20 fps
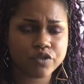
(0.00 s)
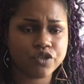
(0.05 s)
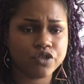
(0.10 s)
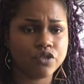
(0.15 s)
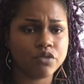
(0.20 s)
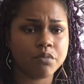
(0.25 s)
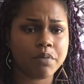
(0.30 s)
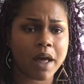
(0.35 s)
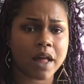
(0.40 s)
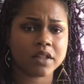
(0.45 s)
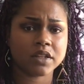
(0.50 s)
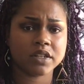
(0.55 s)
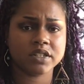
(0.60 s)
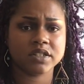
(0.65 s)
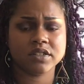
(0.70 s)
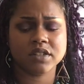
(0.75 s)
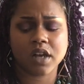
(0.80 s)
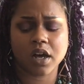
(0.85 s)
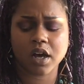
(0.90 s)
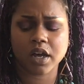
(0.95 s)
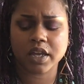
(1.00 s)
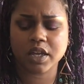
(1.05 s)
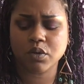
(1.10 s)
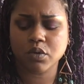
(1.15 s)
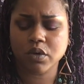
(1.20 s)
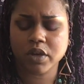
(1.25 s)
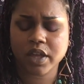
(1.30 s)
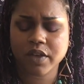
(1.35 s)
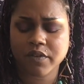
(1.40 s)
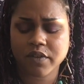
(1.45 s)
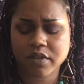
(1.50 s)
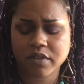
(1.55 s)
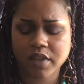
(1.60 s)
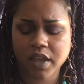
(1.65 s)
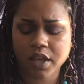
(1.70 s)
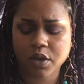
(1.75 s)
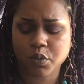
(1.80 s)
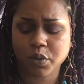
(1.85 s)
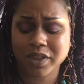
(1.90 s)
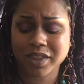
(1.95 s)
to balance equal give and
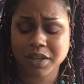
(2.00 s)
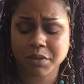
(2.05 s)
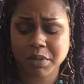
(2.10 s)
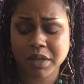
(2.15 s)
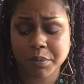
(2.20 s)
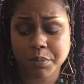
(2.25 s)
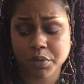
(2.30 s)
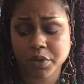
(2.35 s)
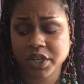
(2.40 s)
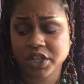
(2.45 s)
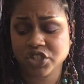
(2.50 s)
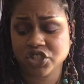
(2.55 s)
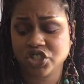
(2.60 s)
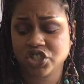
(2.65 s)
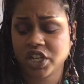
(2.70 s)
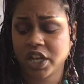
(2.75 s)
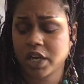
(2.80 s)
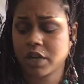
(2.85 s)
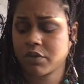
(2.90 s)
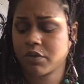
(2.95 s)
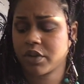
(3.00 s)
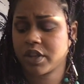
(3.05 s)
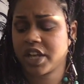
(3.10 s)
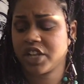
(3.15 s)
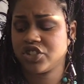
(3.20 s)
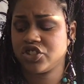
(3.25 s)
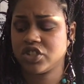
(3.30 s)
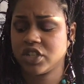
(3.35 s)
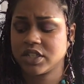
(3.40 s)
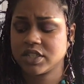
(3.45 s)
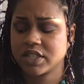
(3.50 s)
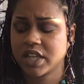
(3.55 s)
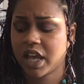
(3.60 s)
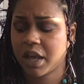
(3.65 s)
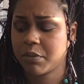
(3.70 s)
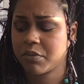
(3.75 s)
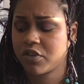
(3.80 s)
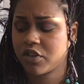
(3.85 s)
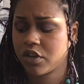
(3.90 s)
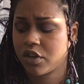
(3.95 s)
take within people in general, that just
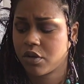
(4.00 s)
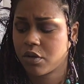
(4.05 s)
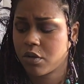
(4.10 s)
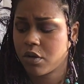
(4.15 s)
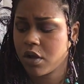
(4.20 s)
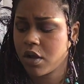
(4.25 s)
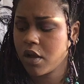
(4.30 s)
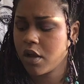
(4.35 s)
came to you.